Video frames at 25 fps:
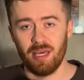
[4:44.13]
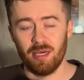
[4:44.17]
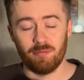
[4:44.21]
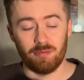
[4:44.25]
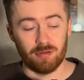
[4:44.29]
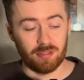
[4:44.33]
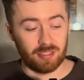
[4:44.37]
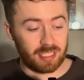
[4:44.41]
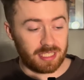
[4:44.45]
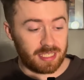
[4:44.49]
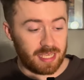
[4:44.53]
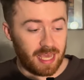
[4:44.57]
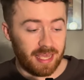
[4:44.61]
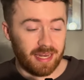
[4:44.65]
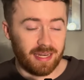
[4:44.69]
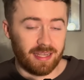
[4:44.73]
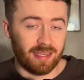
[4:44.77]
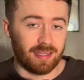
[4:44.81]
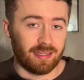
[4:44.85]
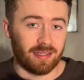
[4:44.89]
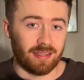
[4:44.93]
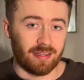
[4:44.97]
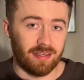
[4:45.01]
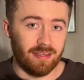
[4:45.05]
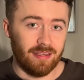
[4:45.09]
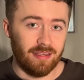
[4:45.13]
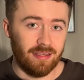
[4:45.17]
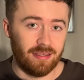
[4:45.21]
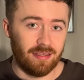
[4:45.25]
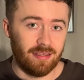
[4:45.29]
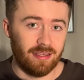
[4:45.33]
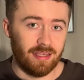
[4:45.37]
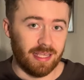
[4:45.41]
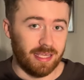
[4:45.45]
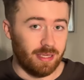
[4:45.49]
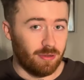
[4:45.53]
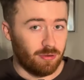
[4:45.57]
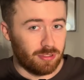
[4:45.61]
but technically
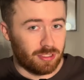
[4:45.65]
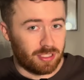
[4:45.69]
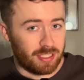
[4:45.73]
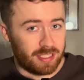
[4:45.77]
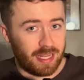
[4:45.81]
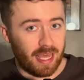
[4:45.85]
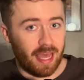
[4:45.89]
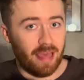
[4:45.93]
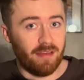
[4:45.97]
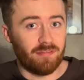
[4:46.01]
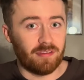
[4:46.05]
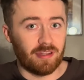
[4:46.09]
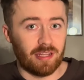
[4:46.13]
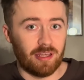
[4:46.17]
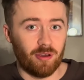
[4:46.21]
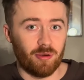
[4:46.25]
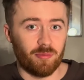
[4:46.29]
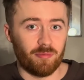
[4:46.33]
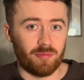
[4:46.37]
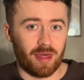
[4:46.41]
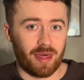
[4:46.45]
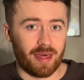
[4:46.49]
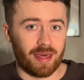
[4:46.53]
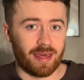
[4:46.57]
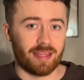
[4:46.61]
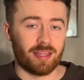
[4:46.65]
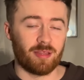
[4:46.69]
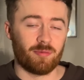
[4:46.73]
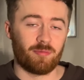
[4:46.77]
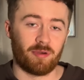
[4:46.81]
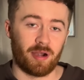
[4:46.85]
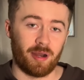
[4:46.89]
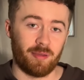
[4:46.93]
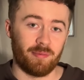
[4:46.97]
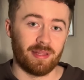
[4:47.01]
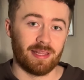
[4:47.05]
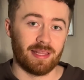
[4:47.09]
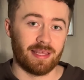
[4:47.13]
he was definitely up there in the
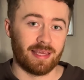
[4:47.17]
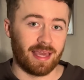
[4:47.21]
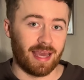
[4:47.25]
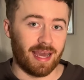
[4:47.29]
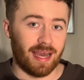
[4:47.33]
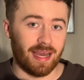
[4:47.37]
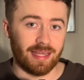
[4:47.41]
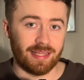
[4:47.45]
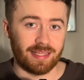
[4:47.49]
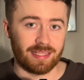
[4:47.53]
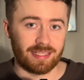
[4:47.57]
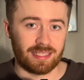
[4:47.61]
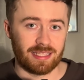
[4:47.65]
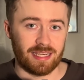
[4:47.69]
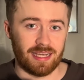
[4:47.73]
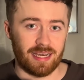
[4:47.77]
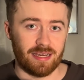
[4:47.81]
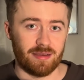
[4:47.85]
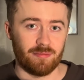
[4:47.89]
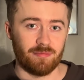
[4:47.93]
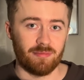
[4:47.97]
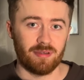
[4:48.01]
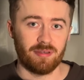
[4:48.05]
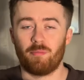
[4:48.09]
Premier League at the time.